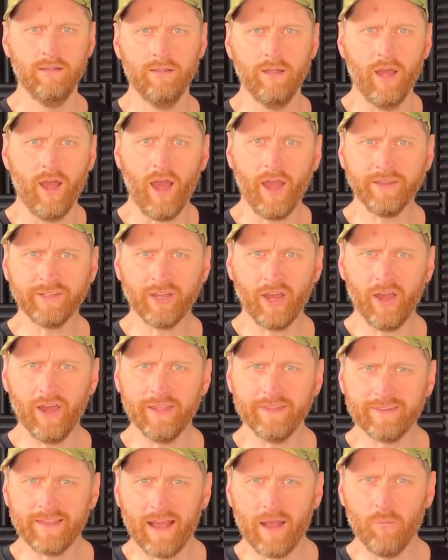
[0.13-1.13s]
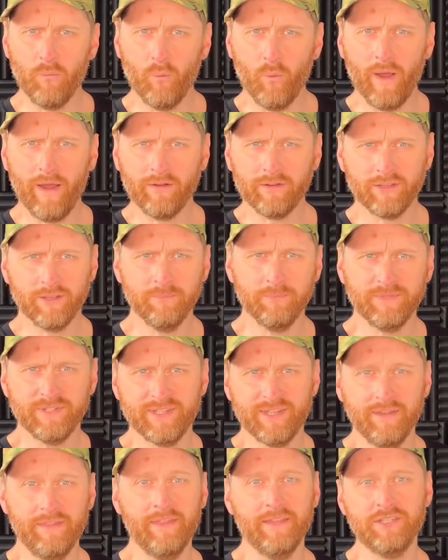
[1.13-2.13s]
Hi guys, and welcome
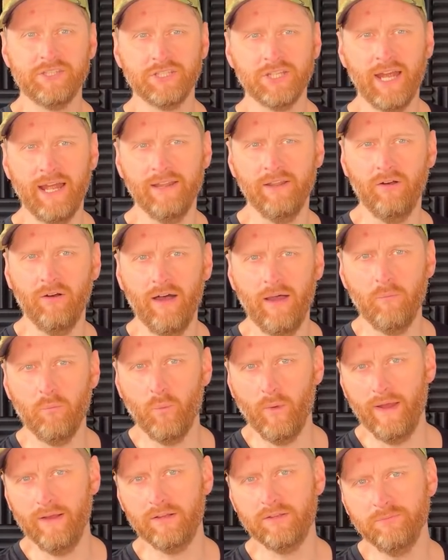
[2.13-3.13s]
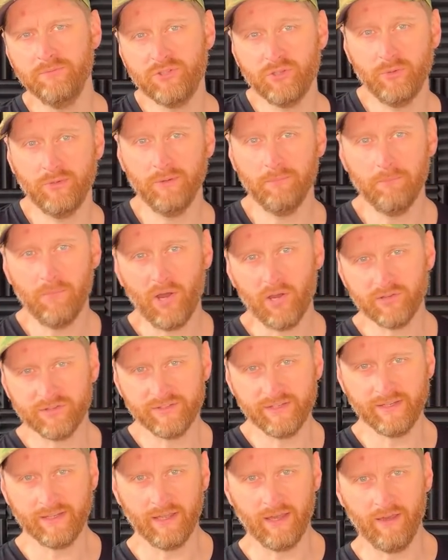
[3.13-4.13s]
to the channel, and welcome to an
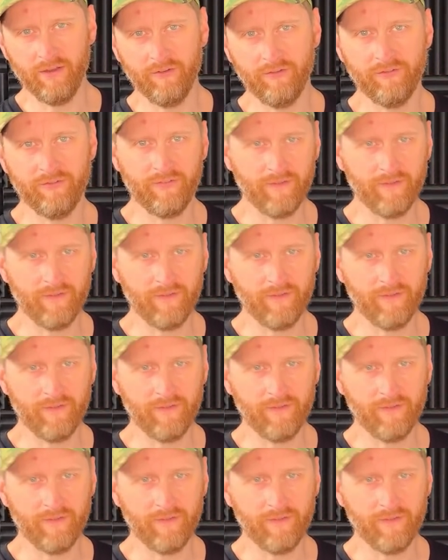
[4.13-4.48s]
unboxing of